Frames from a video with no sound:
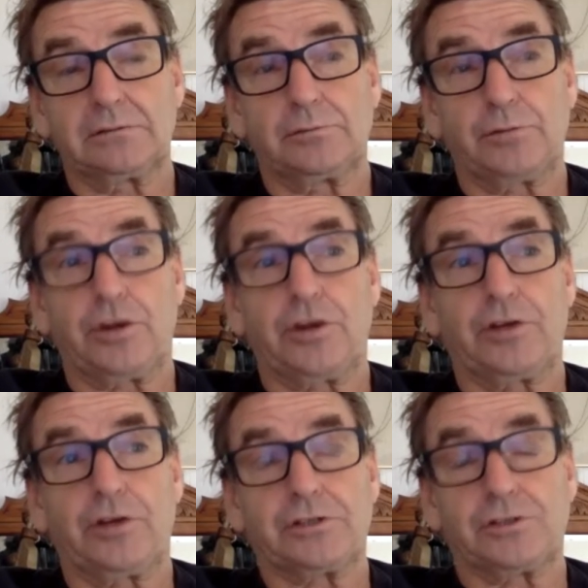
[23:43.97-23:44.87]

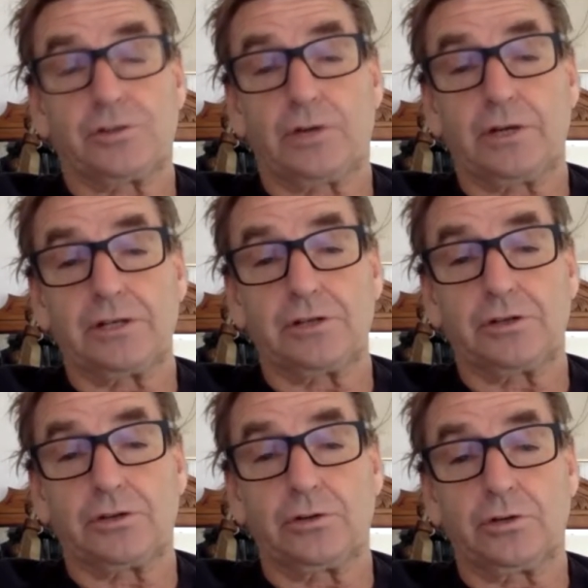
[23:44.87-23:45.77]
progressed as quickly as I
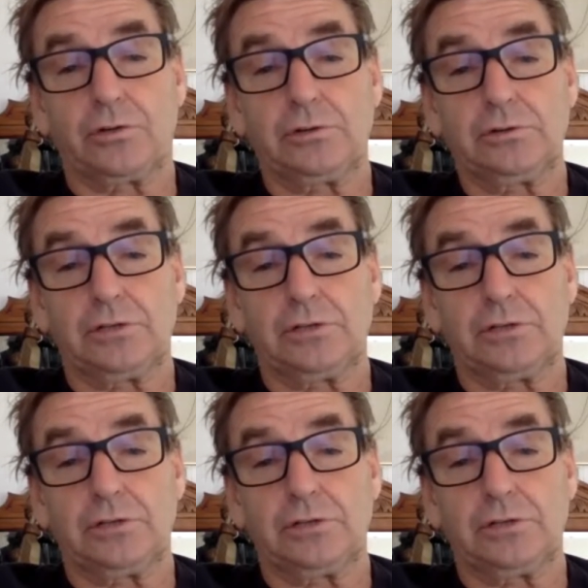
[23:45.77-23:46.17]
thought I would.